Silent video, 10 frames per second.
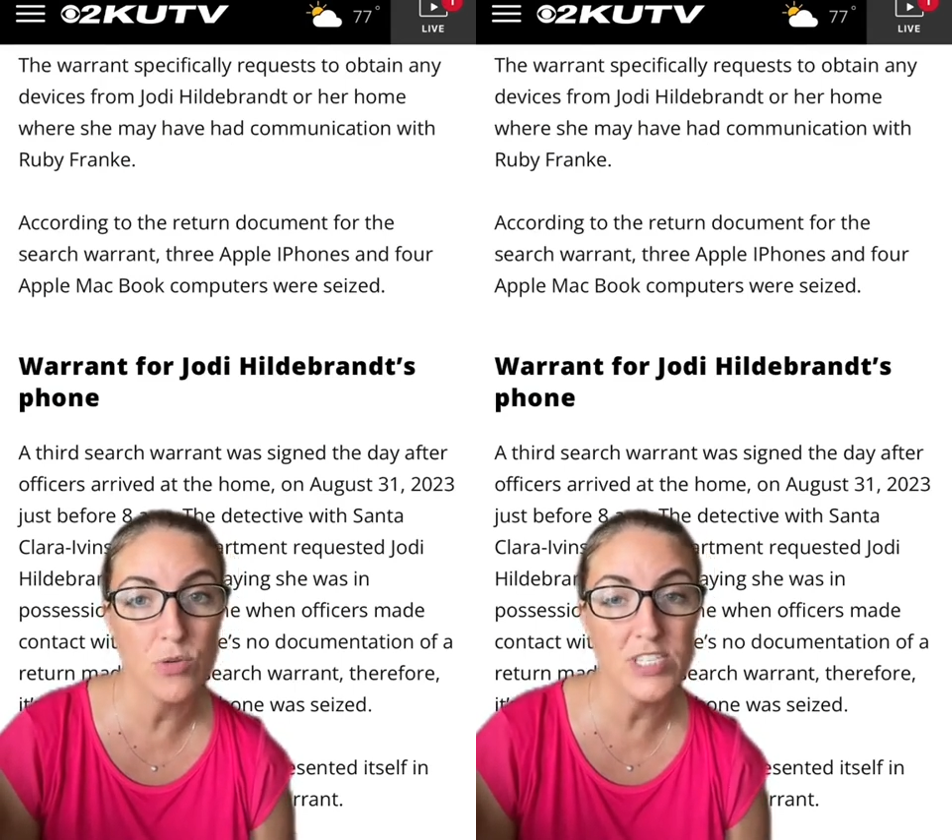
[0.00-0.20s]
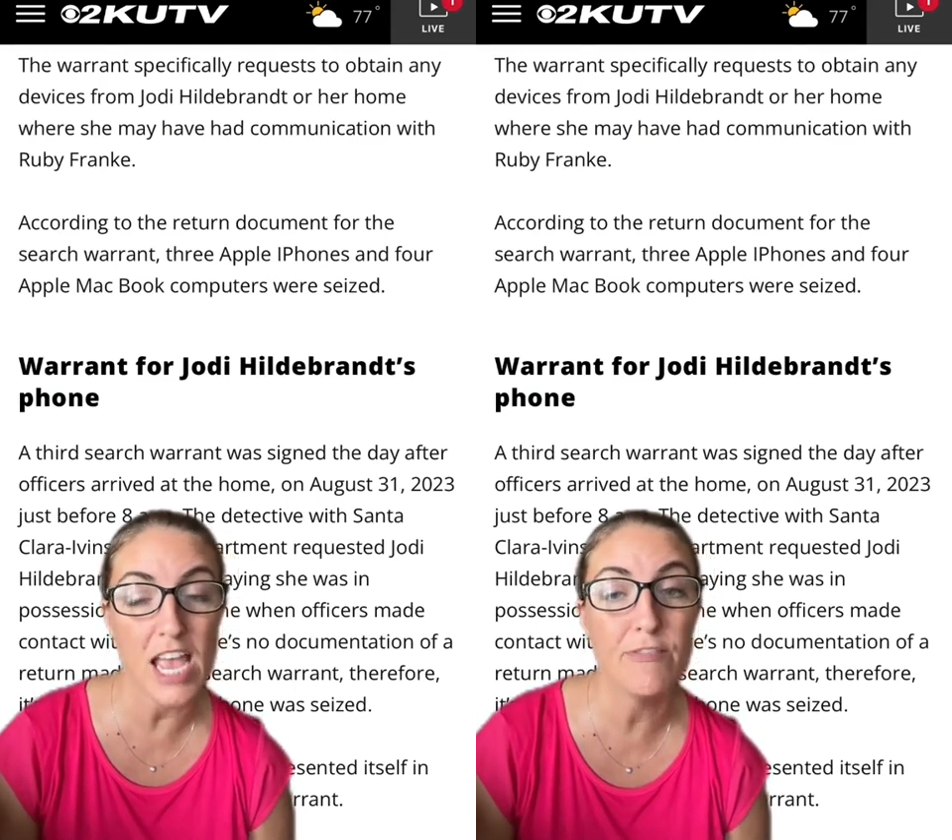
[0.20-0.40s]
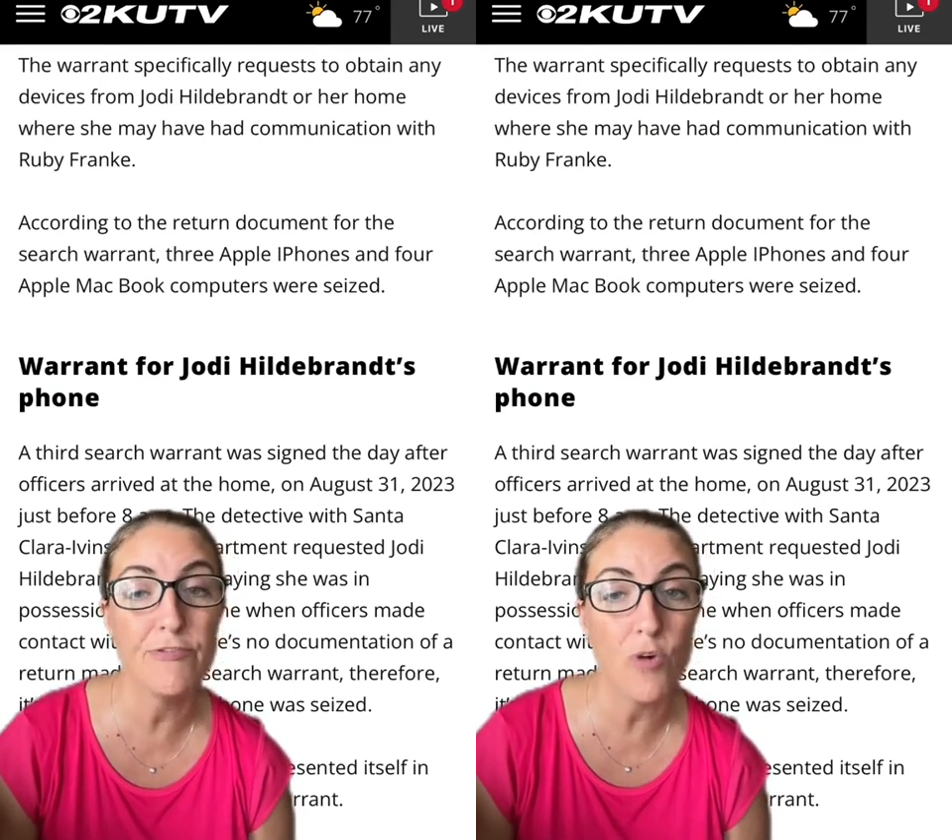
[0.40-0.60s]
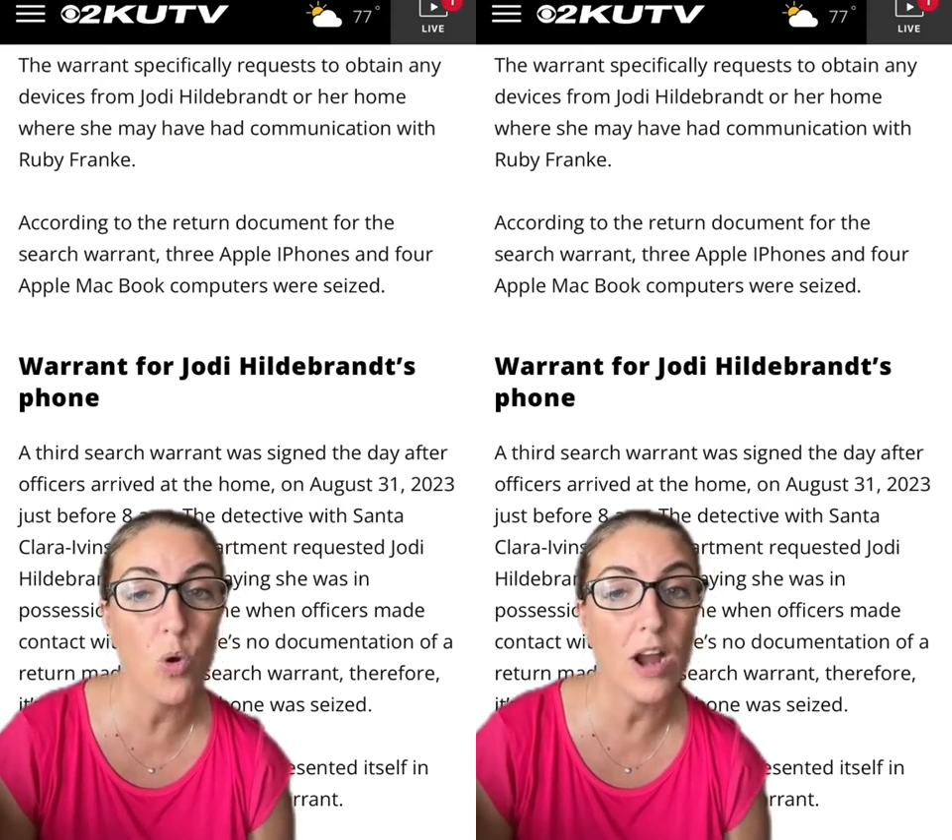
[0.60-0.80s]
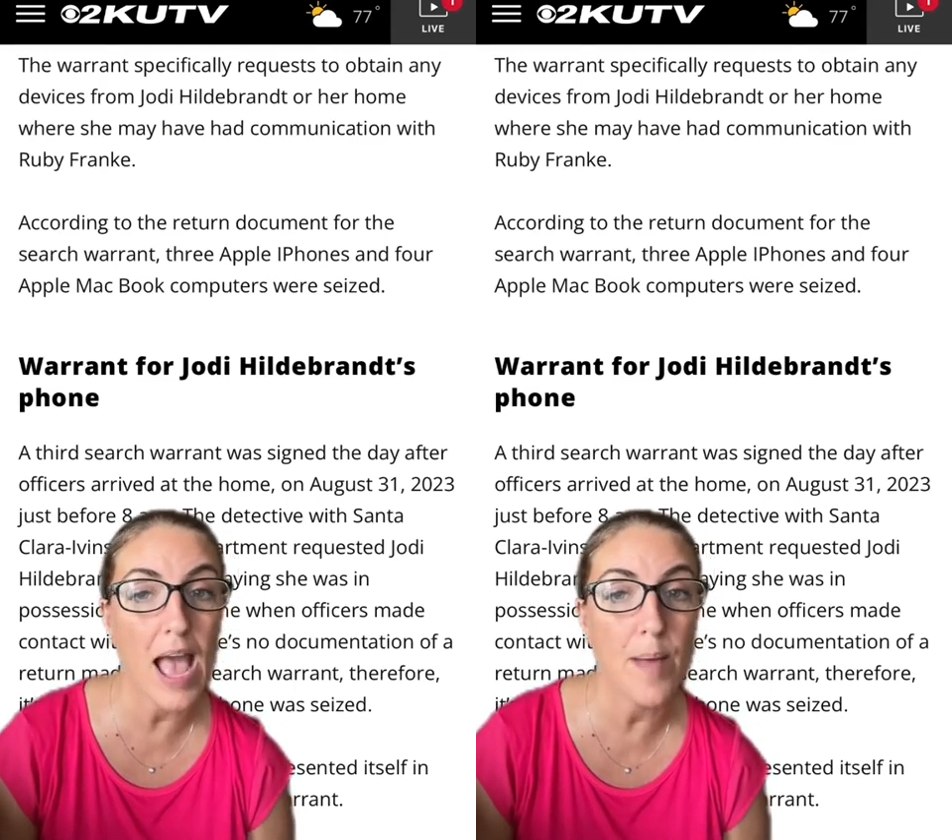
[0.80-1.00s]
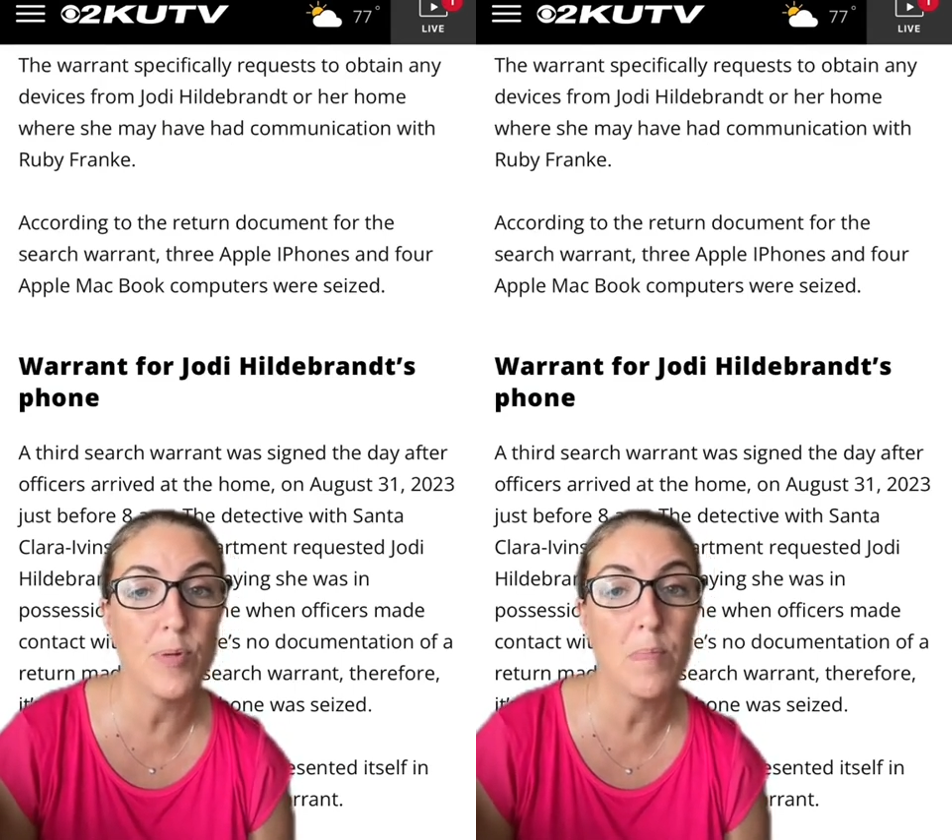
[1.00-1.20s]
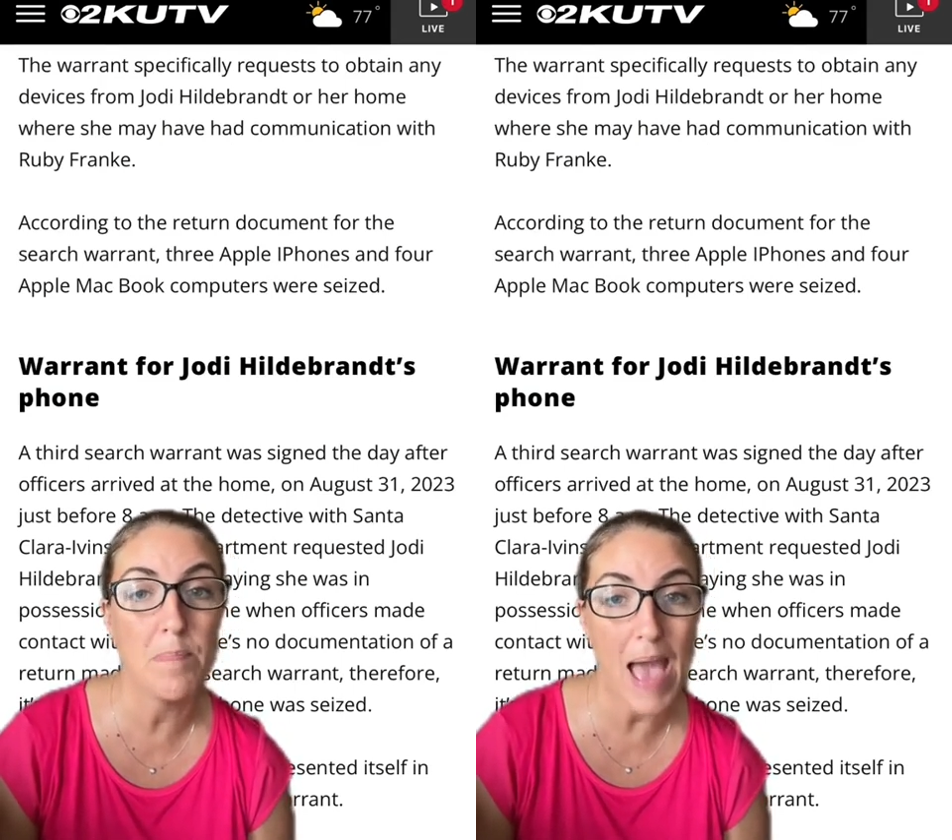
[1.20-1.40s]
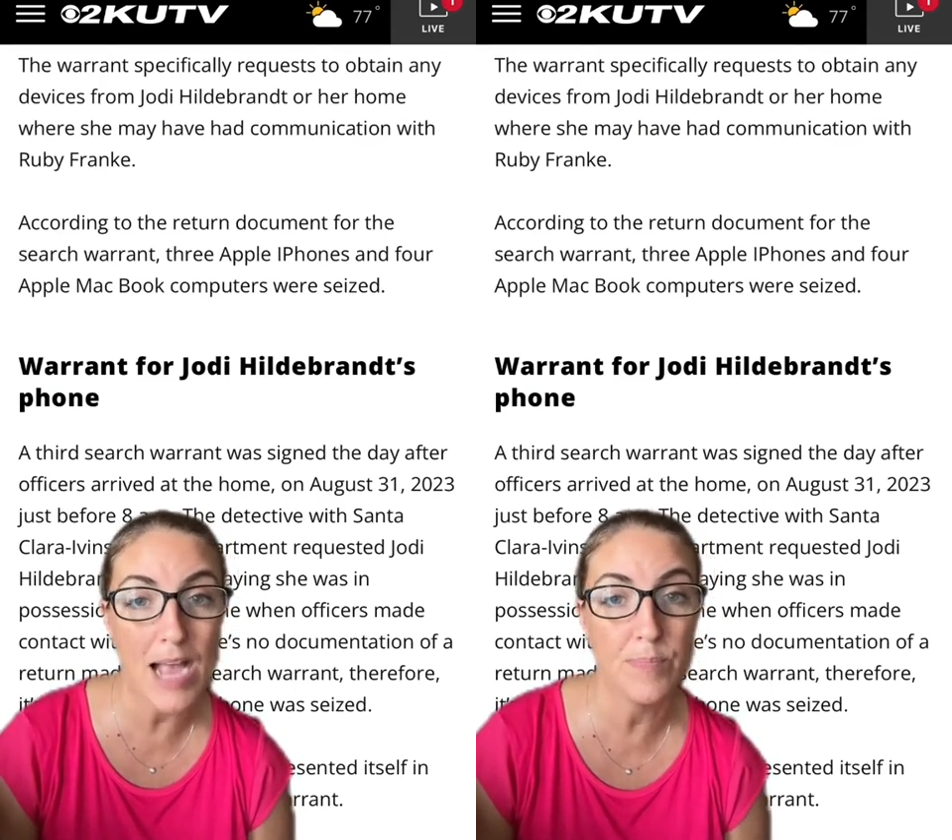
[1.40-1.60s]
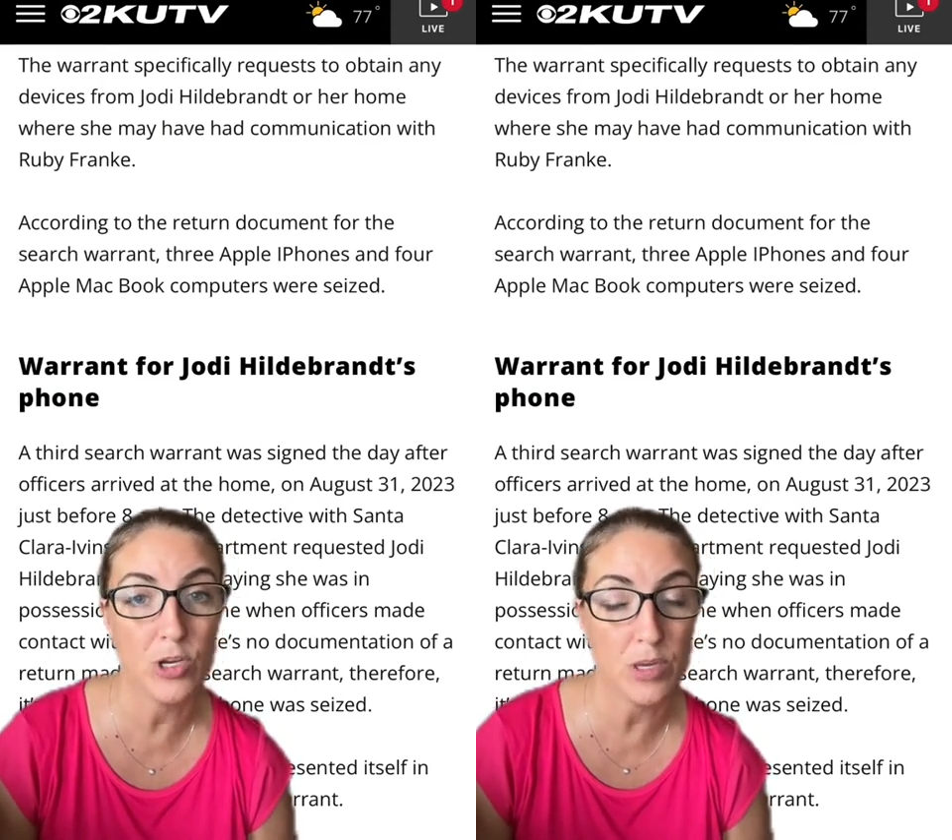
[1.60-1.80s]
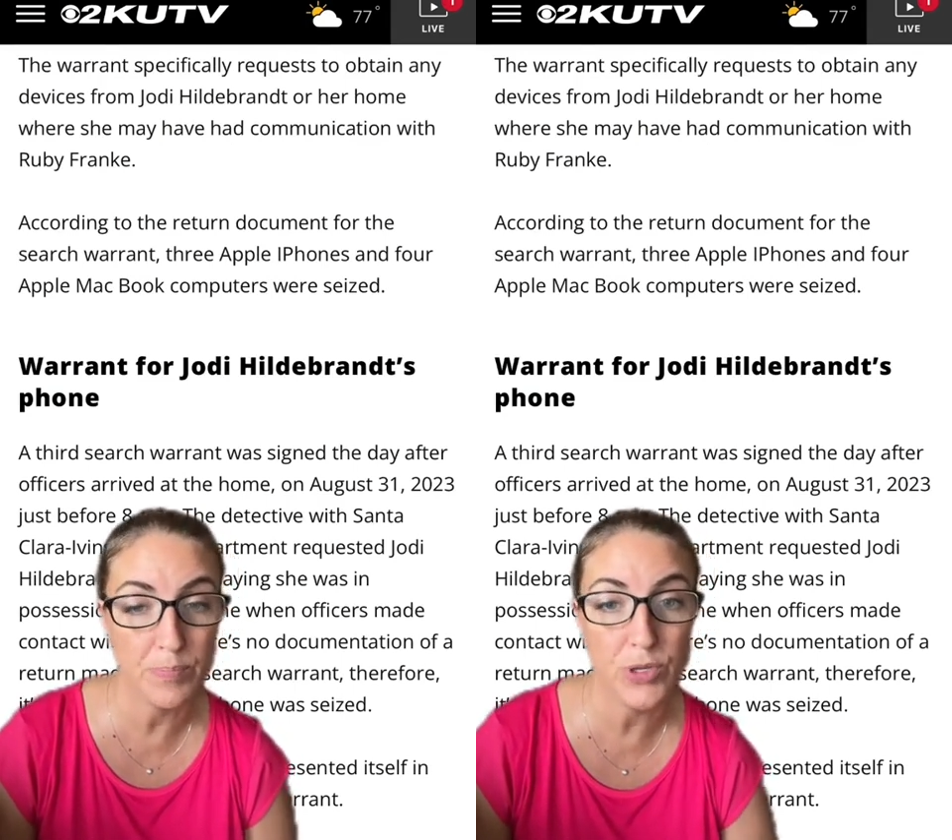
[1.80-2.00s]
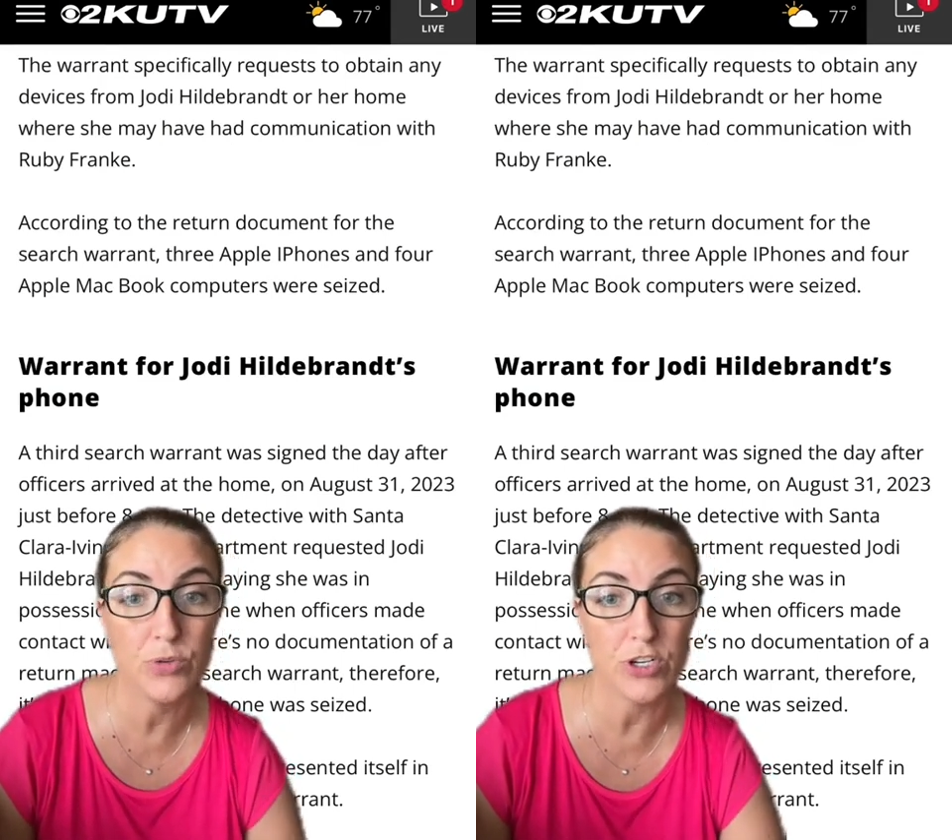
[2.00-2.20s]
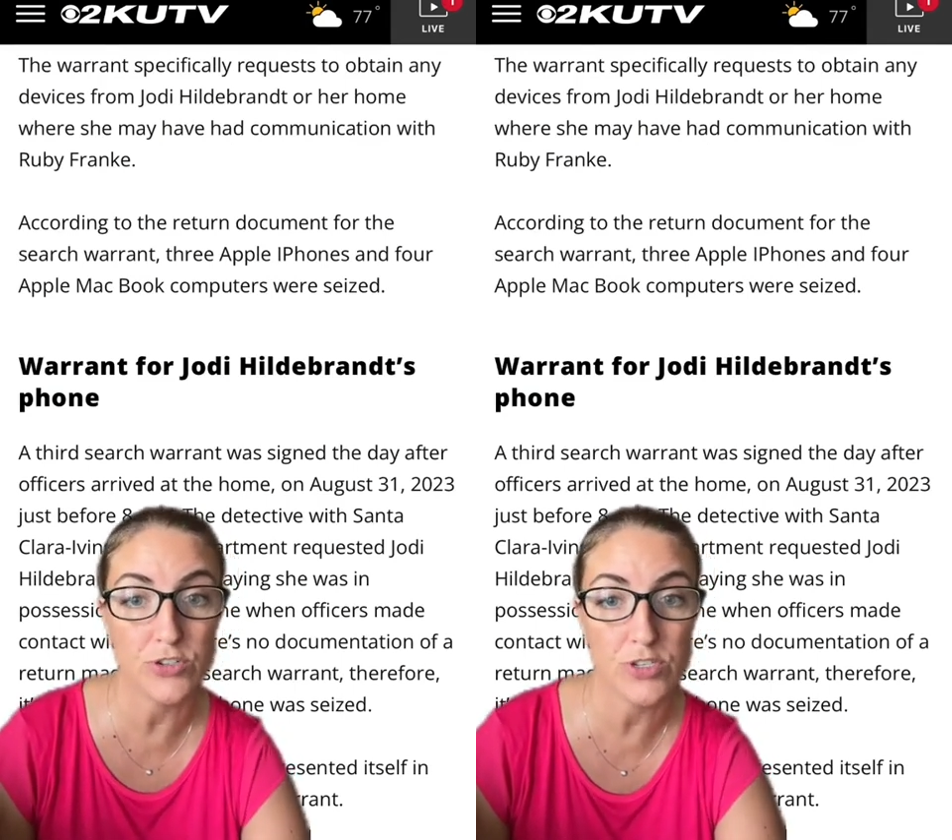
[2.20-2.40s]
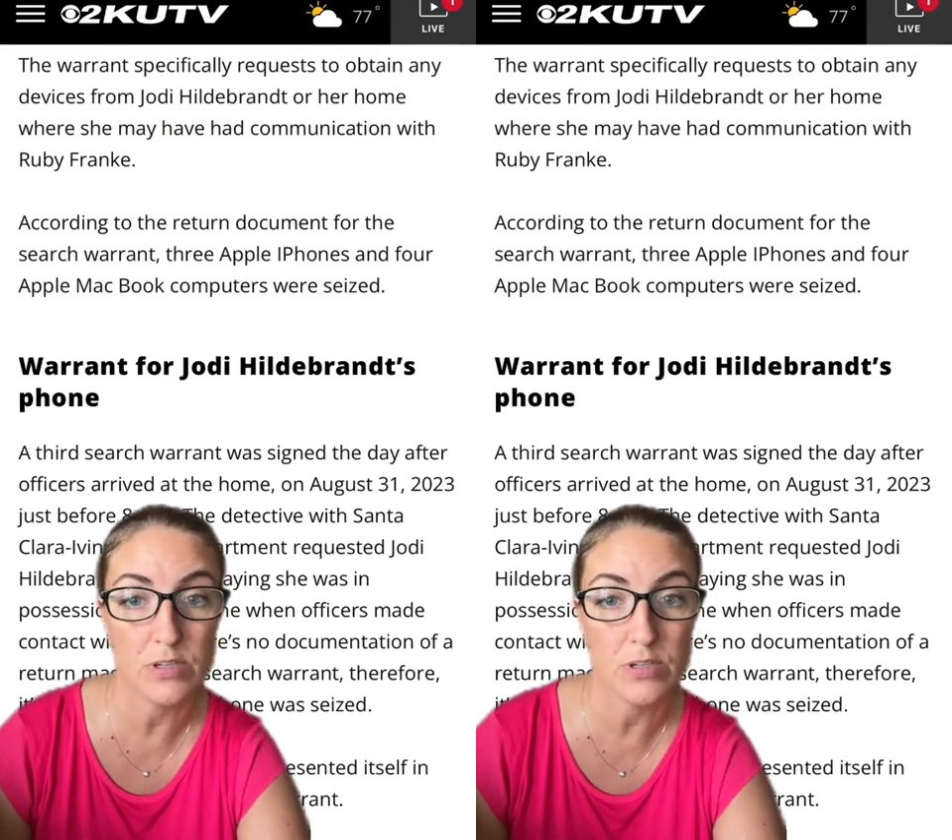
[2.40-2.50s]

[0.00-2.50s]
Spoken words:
and 4 Apple MacBook computers.